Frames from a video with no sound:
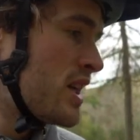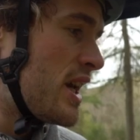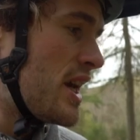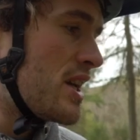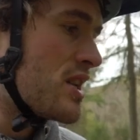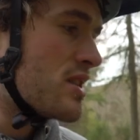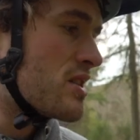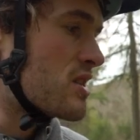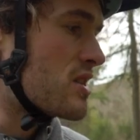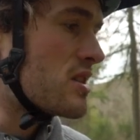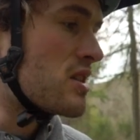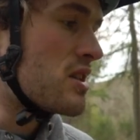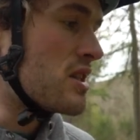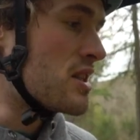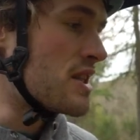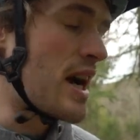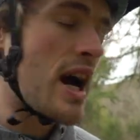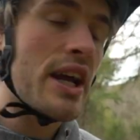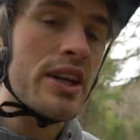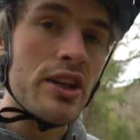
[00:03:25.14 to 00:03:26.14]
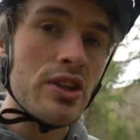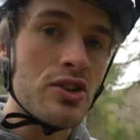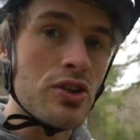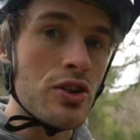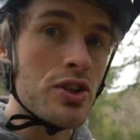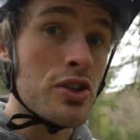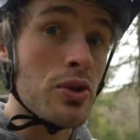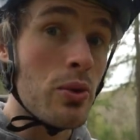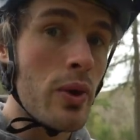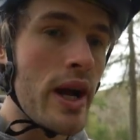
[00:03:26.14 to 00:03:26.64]
is designed in
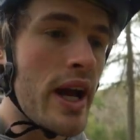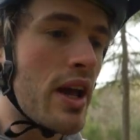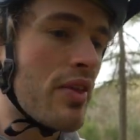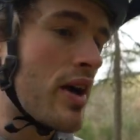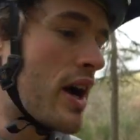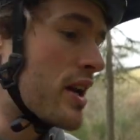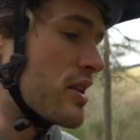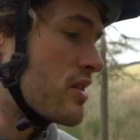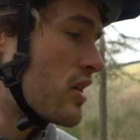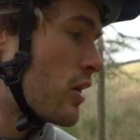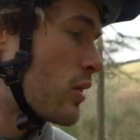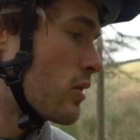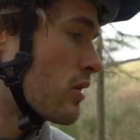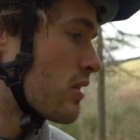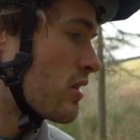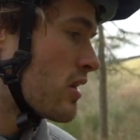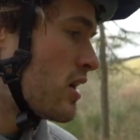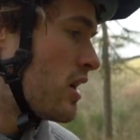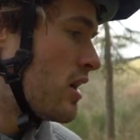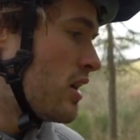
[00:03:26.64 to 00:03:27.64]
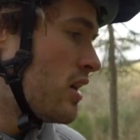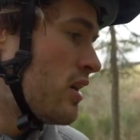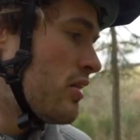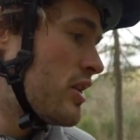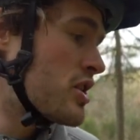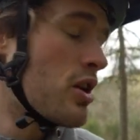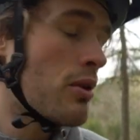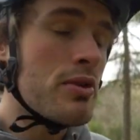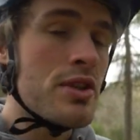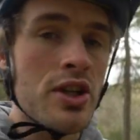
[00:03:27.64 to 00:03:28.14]
such a way that
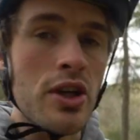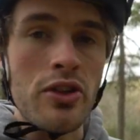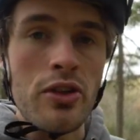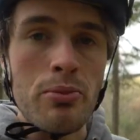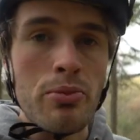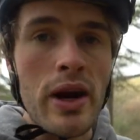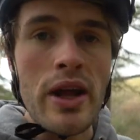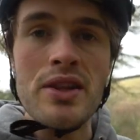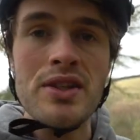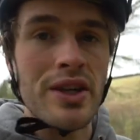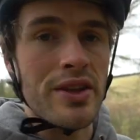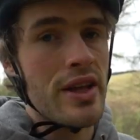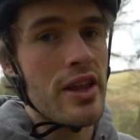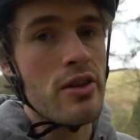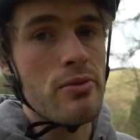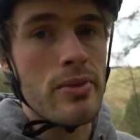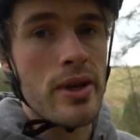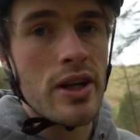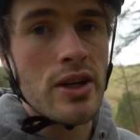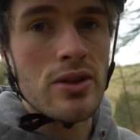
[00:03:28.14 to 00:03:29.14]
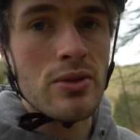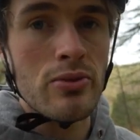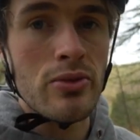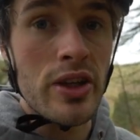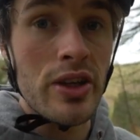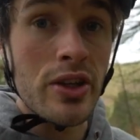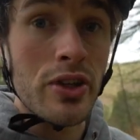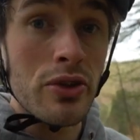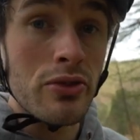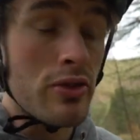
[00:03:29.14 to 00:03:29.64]
there's obviously other brands out there that make some
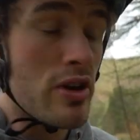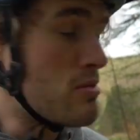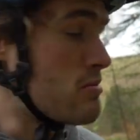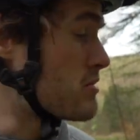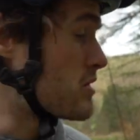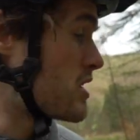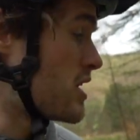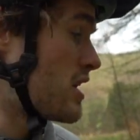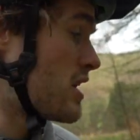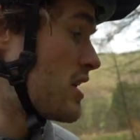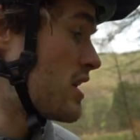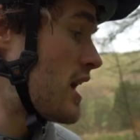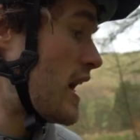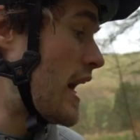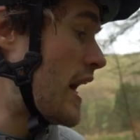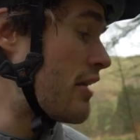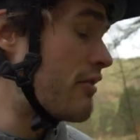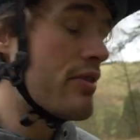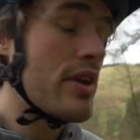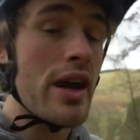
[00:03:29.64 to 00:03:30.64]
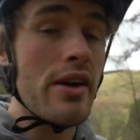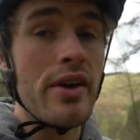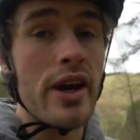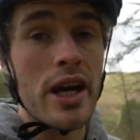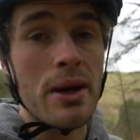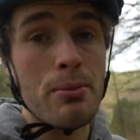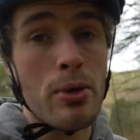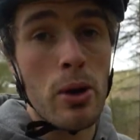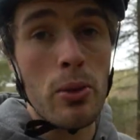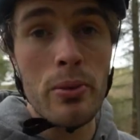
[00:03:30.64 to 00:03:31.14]
really good rims. I've never had
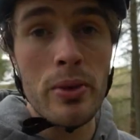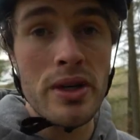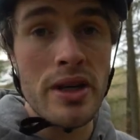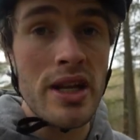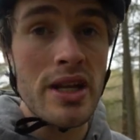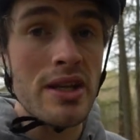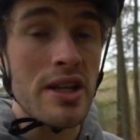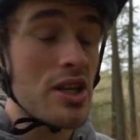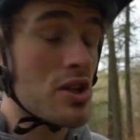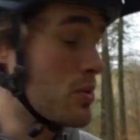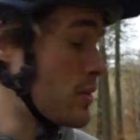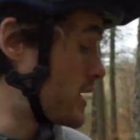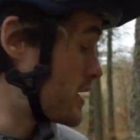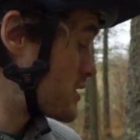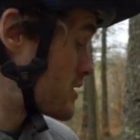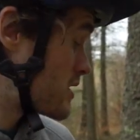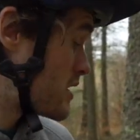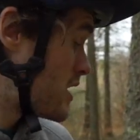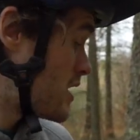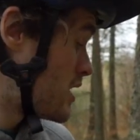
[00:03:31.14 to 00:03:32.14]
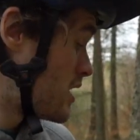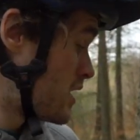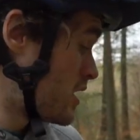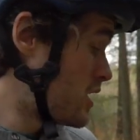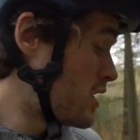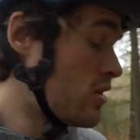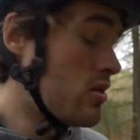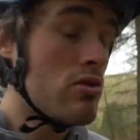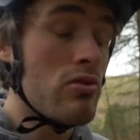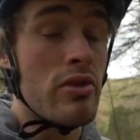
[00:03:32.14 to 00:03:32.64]
a problem with DT Swiss
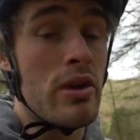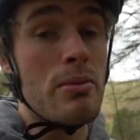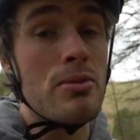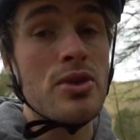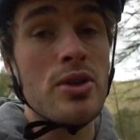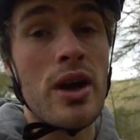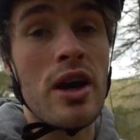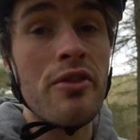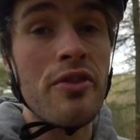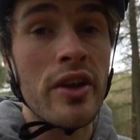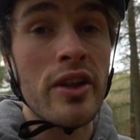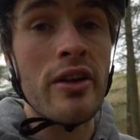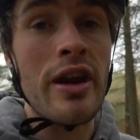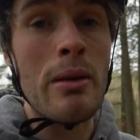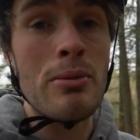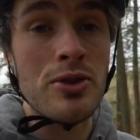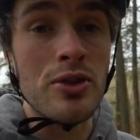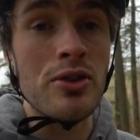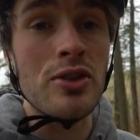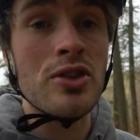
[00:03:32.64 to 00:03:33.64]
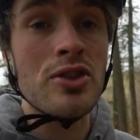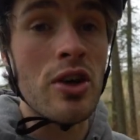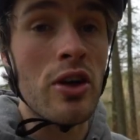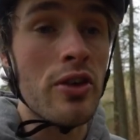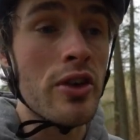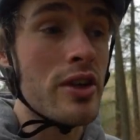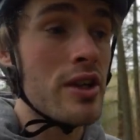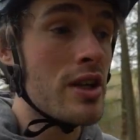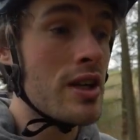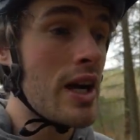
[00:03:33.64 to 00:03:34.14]
rims, though. I think they're absolutely
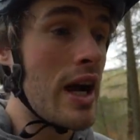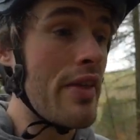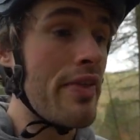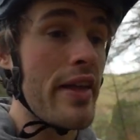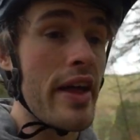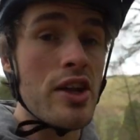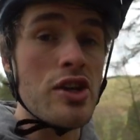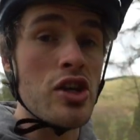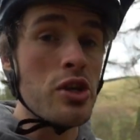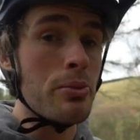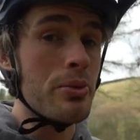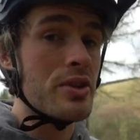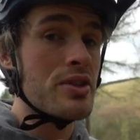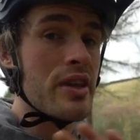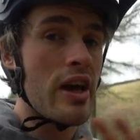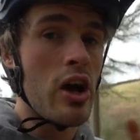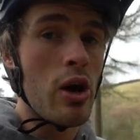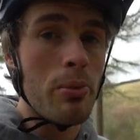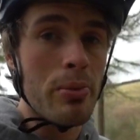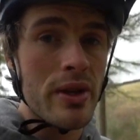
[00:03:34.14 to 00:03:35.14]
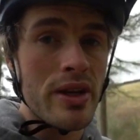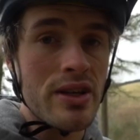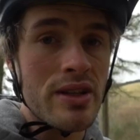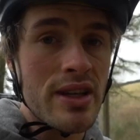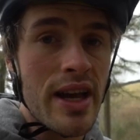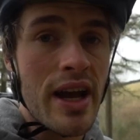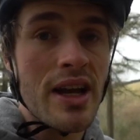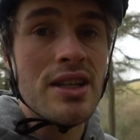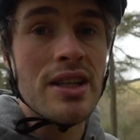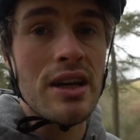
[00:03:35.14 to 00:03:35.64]
solid, and their tubeless setup is
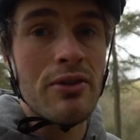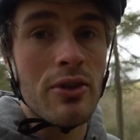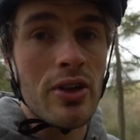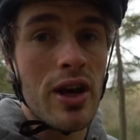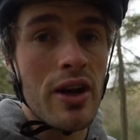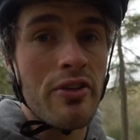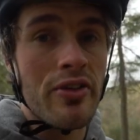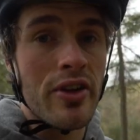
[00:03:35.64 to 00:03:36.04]
next level, I